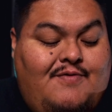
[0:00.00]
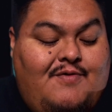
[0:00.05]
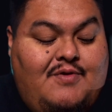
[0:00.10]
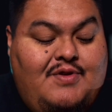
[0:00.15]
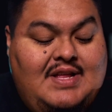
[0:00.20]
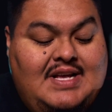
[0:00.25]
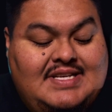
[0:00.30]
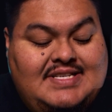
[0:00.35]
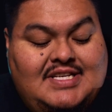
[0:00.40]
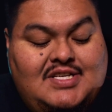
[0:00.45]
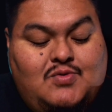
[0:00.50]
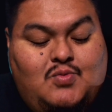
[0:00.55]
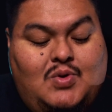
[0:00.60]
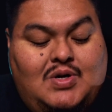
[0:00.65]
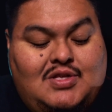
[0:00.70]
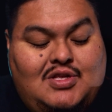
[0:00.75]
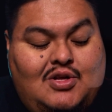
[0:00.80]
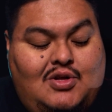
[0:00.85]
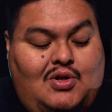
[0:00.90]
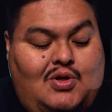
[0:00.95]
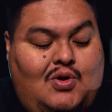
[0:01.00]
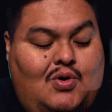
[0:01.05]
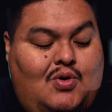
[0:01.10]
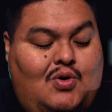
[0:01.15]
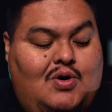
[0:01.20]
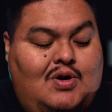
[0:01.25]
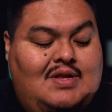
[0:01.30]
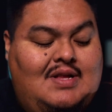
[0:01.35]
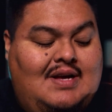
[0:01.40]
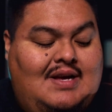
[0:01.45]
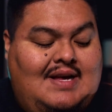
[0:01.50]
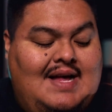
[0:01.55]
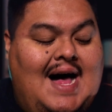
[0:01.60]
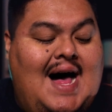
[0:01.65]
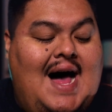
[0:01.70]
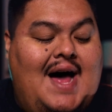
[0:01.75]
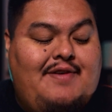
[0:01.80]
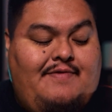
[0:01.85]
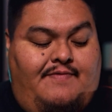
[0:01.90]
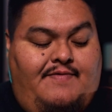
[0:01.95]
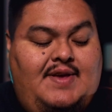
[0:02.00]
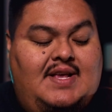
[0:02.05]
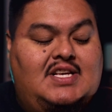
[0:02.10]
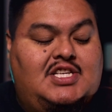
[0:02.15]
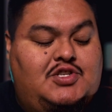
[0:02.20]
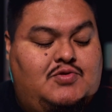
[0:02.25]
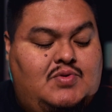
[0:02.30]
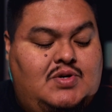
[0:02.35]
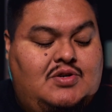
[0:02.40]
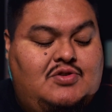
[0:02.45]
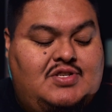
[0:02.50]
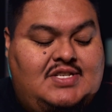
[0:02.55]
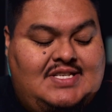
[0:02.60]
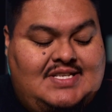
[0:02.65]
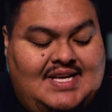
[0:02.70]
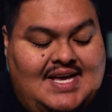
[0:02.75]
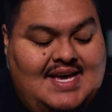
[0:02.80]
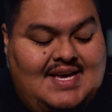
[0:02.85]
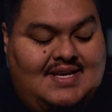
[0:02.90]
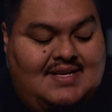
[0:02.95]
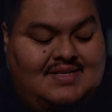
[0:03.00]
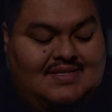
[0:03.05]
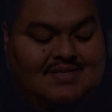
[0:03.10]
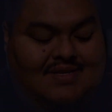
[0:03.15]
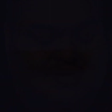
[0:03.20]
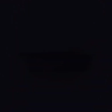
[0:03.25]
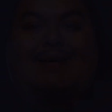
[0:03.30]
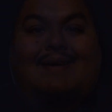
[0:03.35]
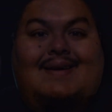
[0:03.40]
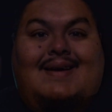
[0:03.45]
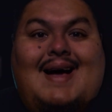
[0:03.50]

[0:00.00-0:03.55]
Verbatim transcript: for this is what the Lord, the God of Israel, says.